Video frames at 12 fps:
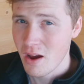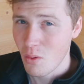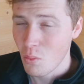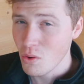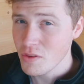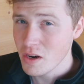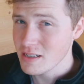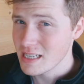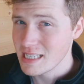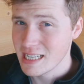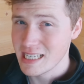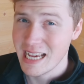won the
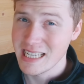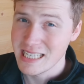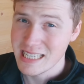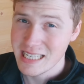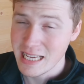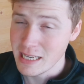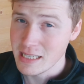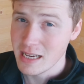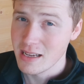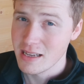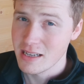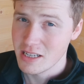1968 Skeet
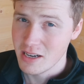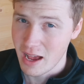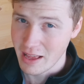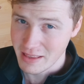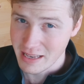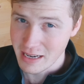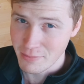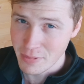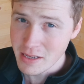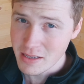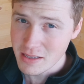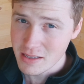at the
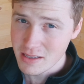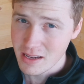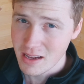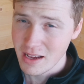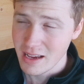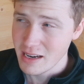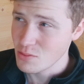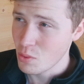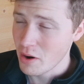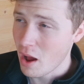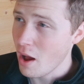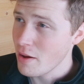Olympics. It has
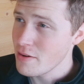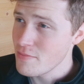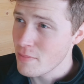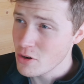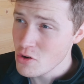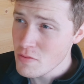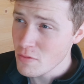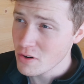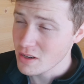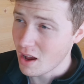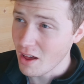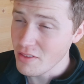won
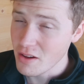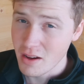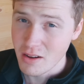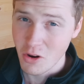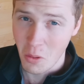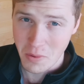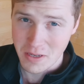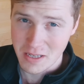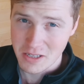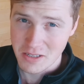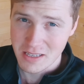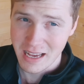numerous other
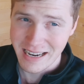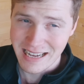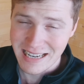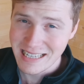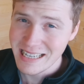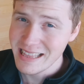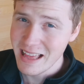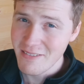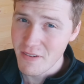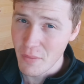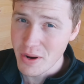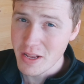competitions, and actually they're
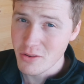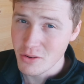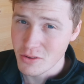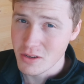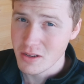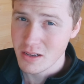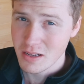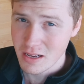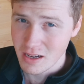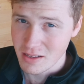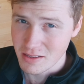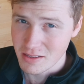very good
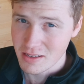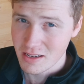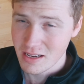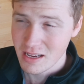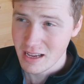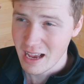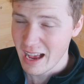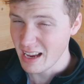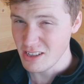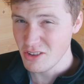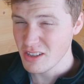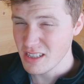guns.
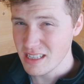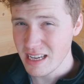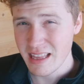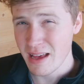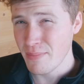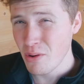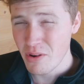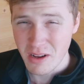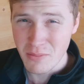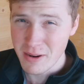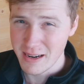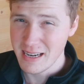As you can see, they're built on a
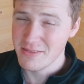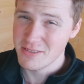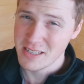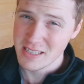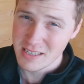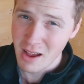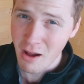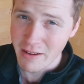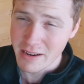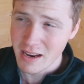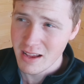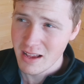completely different
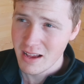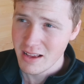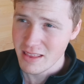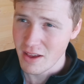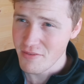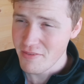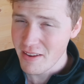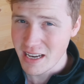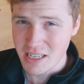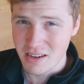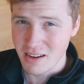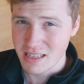design. They're
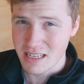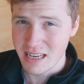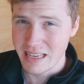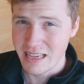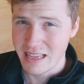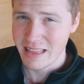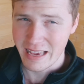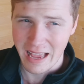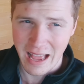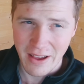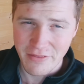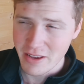finished nicely.
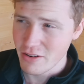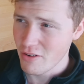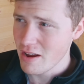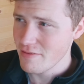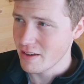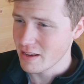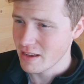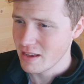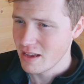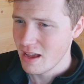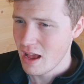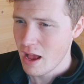have engraving.
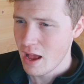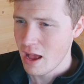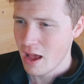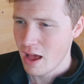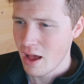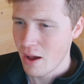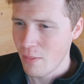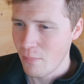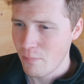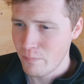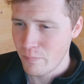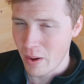
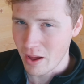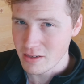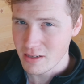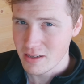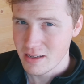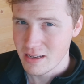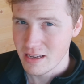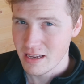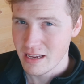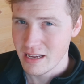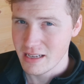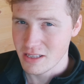But
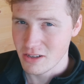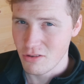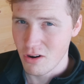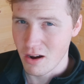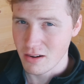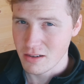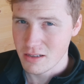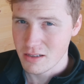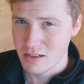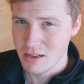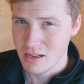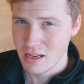here's the crux.
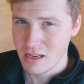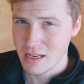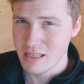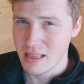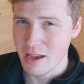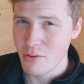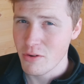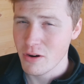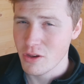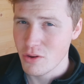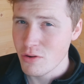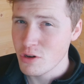Is they were a
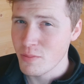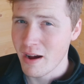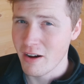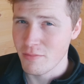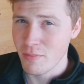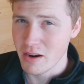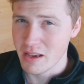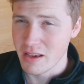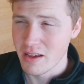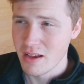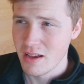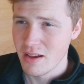huge amount of money
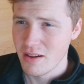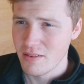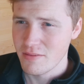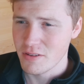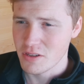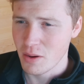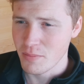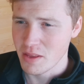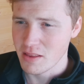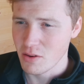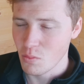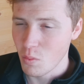for
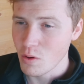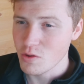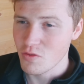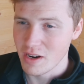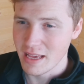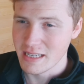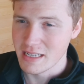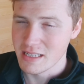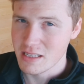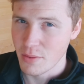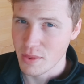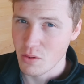something that was related to
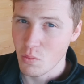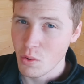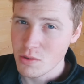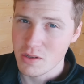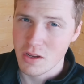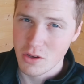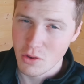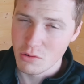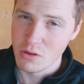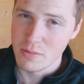something that wasn't a huge